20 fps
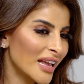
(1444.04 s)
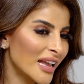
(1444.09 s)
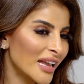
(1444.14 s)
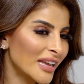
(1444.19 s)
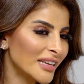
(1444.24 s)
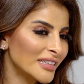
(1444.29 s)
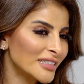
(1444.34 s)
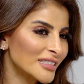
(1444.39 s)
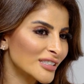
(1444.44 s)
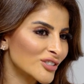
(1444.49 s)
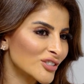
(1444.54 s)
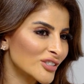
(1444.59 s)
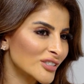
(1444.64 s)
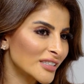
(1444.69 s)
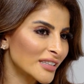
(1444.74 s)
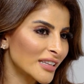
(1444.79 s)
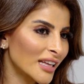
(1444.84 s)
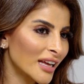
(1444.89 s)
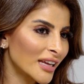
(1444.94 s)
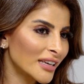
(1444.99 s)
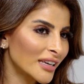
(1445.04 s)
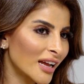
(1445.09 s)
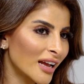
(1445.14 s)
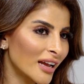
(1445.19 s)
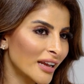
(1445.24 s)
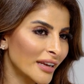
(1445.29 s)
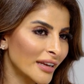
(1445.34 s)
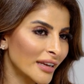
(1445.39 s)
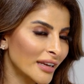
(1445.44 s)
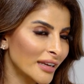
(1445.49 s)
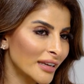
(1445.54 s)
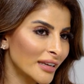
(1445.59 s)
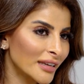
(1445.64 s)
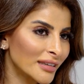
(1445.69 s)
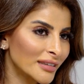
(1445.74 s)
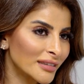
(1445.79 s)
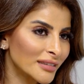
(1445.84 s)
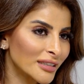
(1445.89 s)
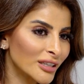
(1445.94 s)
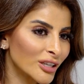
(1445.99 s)
In addition to that,
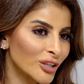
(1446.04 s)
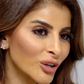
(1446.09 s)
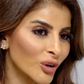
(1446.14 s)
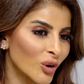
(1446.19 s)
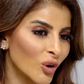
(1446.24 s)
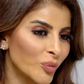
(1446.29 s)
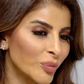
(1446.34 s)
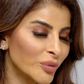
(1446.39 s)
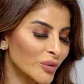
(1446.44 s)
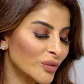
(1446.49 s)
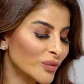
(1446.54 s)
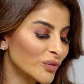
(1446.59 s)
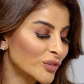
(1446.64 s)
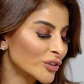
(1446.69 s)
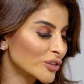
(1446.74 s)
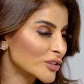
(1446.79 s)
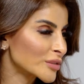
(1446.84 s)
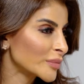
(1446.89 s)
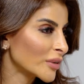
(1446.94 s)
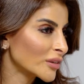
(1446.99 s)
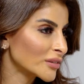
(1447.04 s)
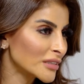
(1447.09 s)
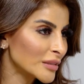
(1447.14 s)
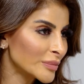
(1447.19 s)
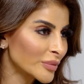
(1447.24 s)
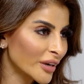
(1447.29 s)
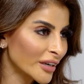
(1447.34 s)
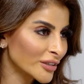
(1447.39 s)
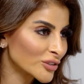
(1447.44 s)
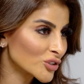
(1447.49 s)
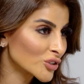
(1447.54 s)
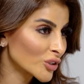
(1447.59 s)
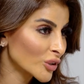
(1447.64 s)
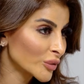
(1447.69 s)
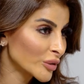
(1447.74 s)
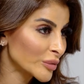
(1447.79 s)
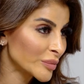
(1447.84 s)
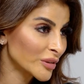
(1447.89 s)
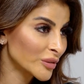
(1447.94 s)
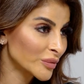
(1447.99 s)
I, opened the first multi-brand
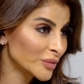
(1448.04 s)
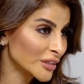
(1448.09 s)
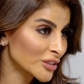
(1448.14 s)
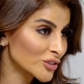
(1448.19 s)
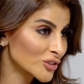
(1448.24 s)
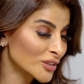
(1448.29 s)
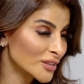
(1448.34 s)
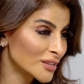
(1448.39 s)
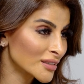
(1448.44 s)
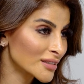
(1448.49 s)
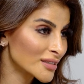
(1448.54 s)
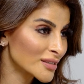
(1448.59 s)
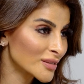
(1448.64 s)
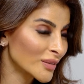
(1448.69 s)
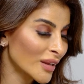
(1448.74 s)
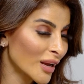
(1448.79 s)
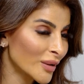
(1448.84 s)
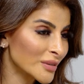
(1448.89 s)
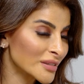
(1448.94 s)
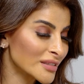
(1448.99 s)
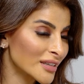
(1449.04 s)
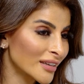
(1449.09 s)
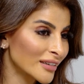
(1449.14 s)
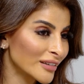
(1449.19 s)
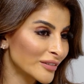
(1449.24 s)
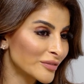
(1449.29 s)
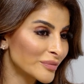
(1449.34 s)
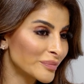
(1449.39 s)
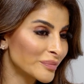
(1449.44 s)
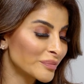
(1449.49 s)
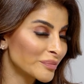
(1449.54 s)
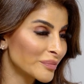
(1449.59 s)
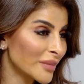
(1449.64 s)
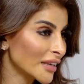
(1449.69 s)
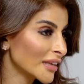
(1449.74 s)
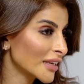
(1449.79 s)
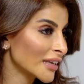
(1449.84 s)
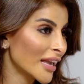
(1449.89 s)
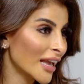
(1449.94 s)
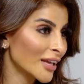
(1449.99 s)
showroom in the region. So that was kind of
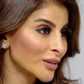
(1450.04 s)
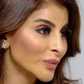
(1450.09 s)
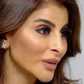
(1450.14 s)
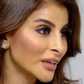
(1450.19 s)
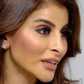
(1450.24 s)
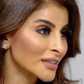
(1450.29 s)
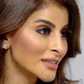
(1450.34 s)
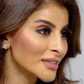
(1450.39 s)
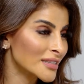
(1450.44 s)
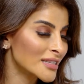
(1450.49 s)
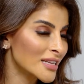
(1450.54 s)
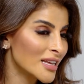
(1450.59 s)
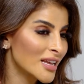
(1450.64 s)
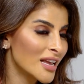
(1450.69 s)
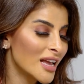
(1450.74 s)
making headways.